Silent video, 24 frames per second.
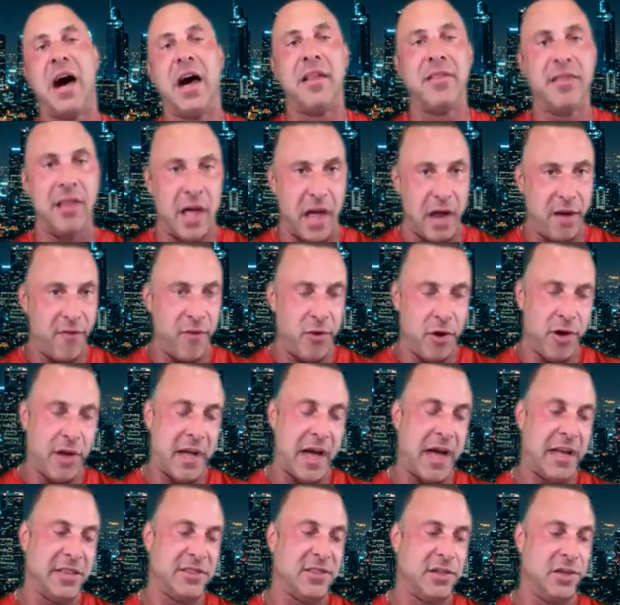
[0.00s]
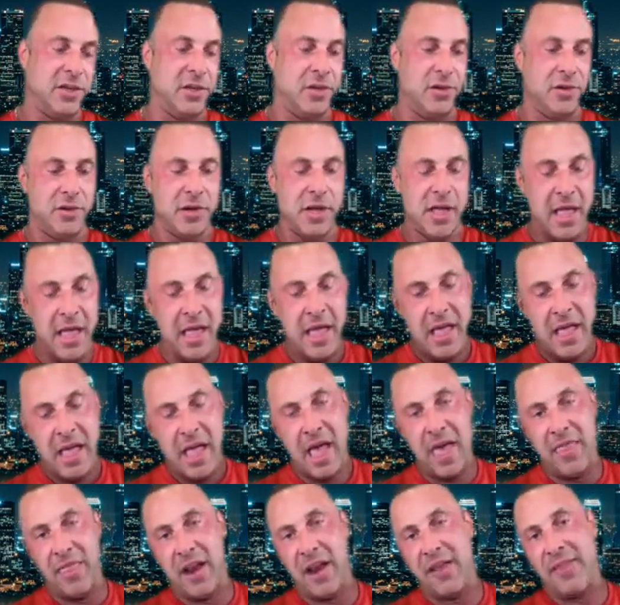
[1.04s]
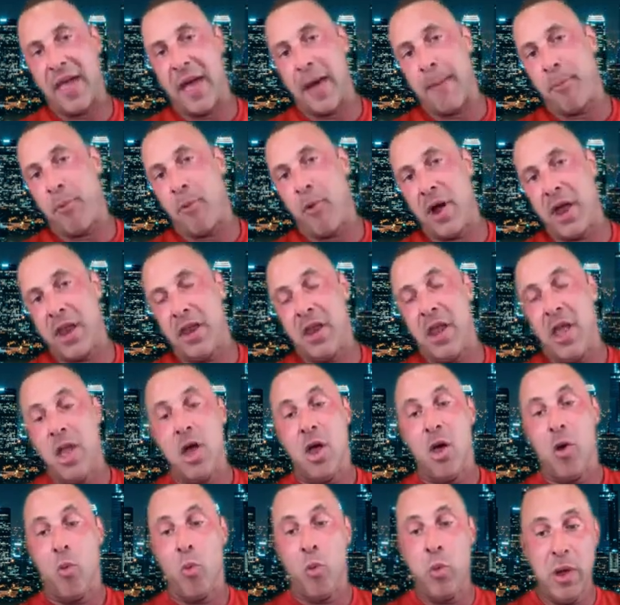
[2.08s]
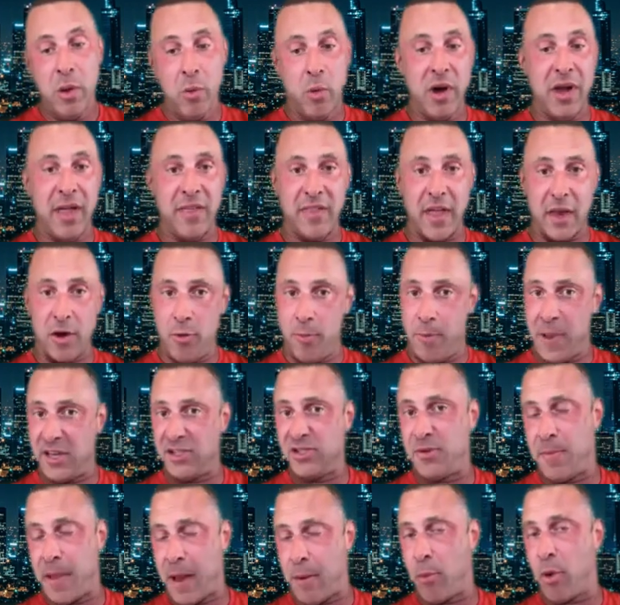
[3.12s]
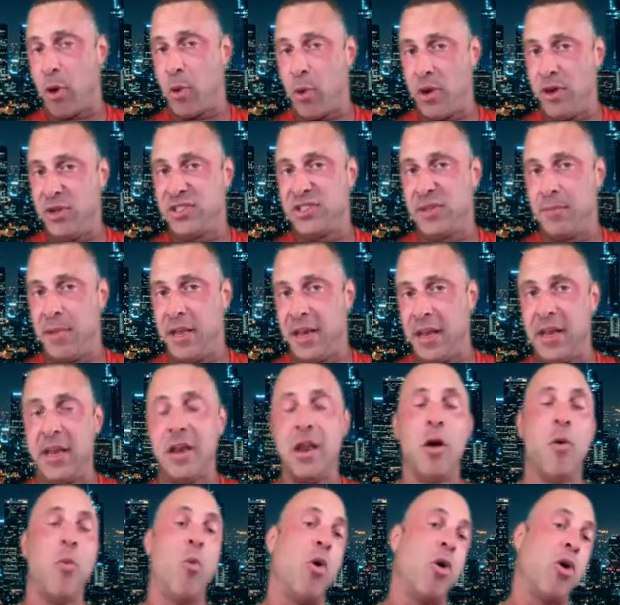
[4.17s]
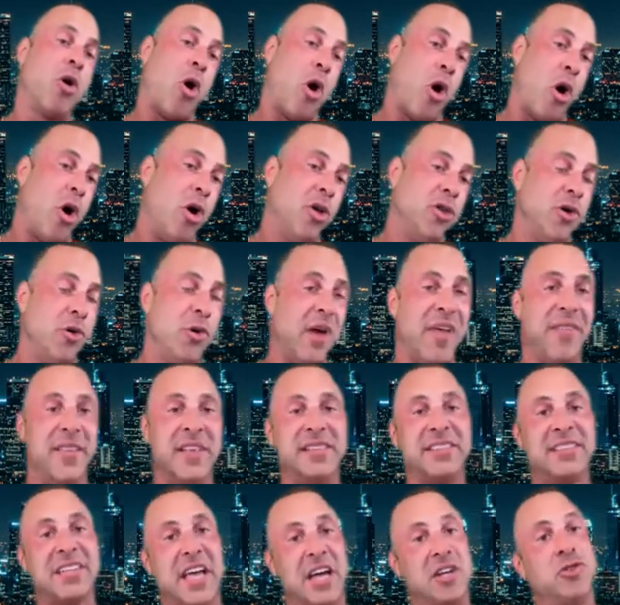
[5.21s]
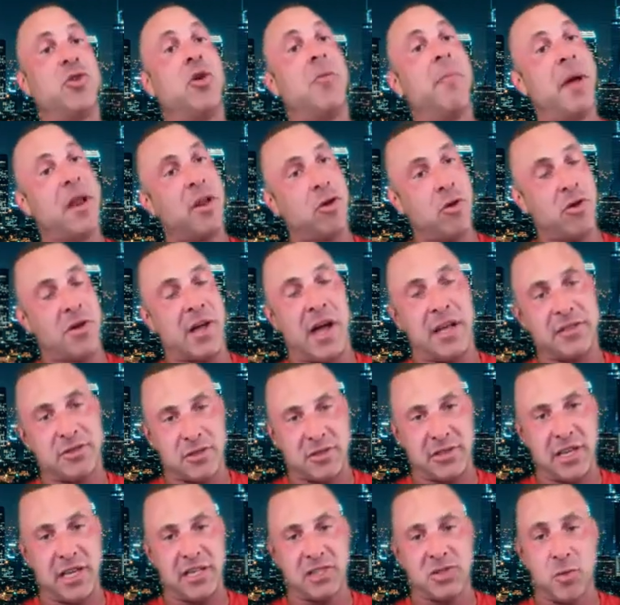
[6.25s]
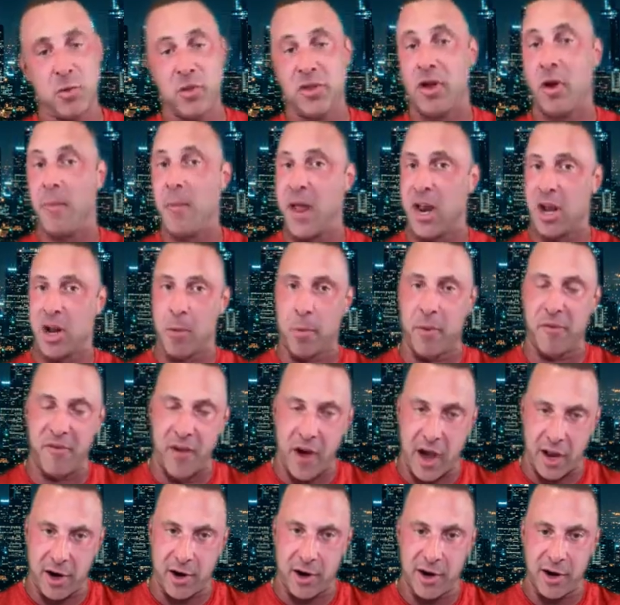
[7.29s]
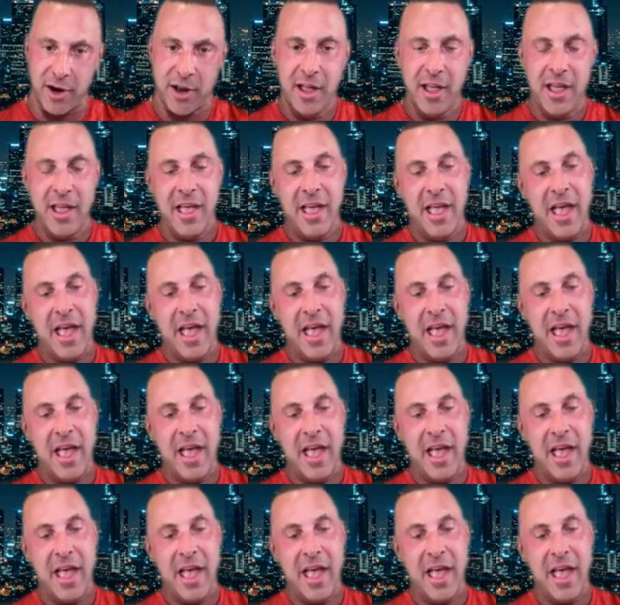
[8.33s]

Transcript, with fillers: online for you guys to do. And then at that point, we will get that new patient paperwork when you submit it. We'll call you and then schedule a medical consultation with our medical provider